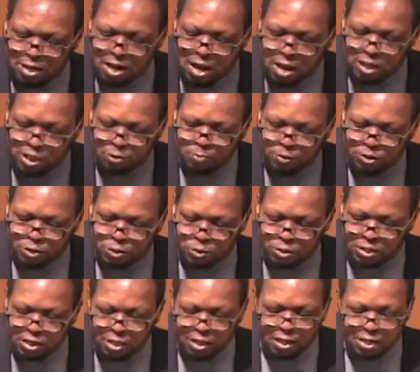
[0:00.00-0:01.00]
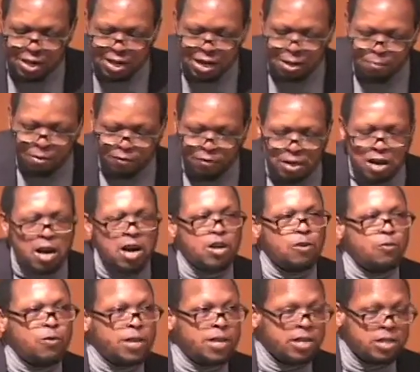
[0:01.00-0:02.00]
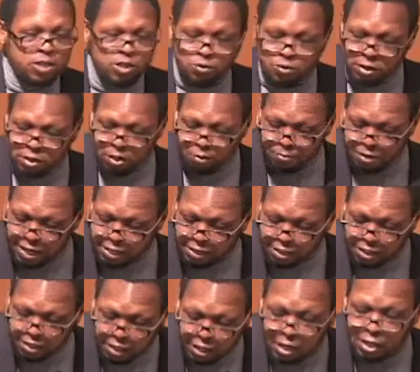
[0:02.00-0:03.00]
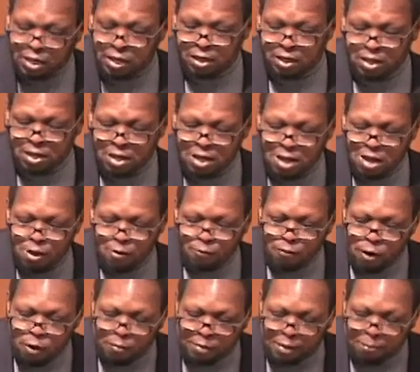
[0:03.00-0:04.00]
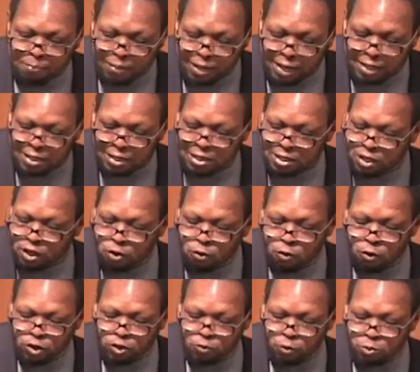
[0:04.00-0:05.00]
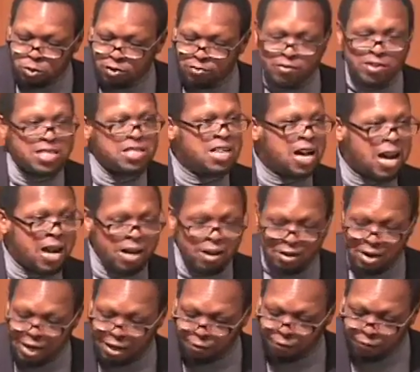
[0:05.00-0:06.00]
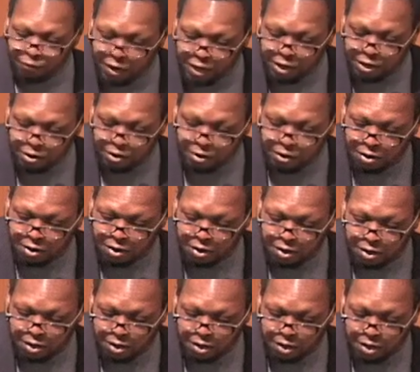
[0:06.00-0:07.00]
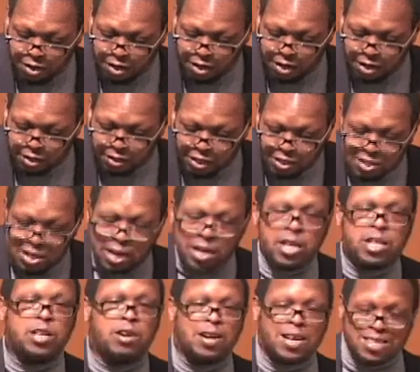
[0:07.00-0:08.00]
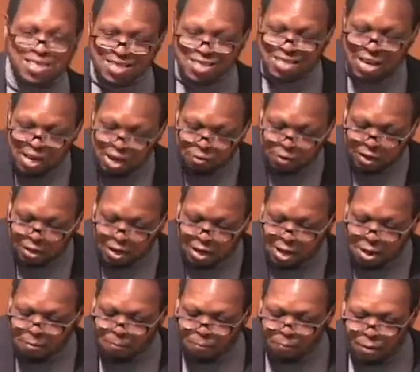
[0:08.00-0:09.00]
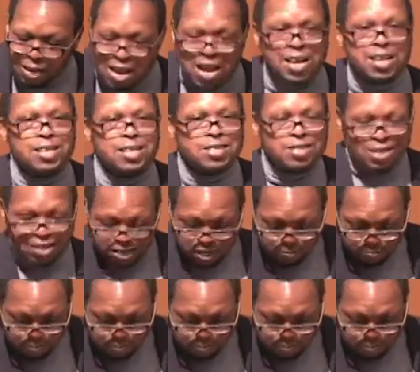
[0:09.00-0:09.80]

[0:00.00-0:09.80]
knowledge produced in the name of an unreconstructed masculinity, firmly planted at the crossroads of desire and fear, the secular and the sacred, blackness and